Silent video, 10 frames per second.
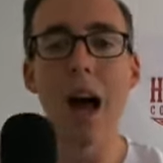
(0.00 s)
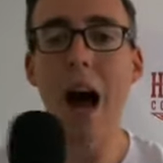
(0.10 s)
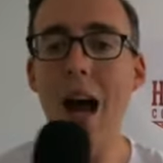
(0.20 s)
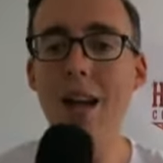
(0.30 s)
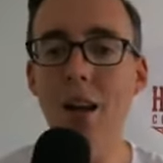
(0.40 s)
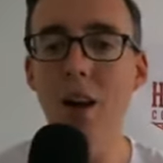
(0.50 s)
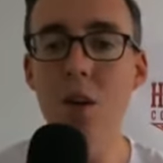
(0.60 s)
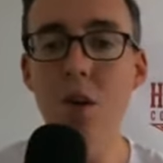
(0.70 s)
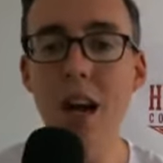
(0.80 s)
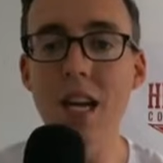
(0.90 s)
I tell you
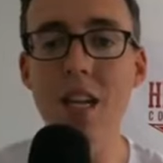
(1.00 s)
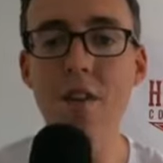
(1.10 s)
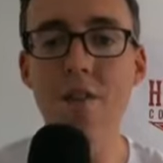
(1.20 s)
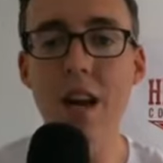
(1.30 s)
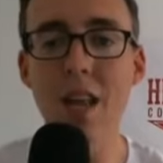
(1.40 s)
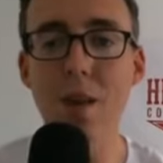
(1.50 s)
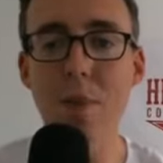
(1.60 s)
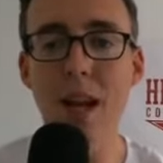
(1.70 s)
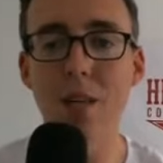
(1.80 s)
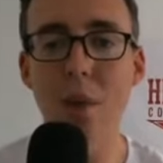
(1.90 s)
guys to fade the
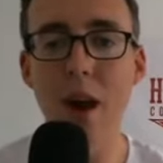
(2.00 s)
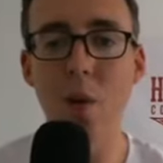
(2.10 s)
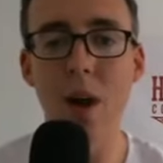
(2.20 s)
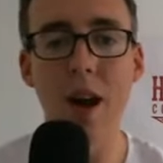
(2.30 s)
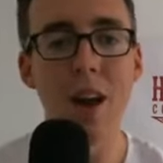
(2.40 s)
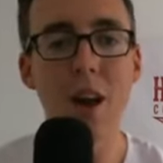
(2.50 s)
picks, by the way.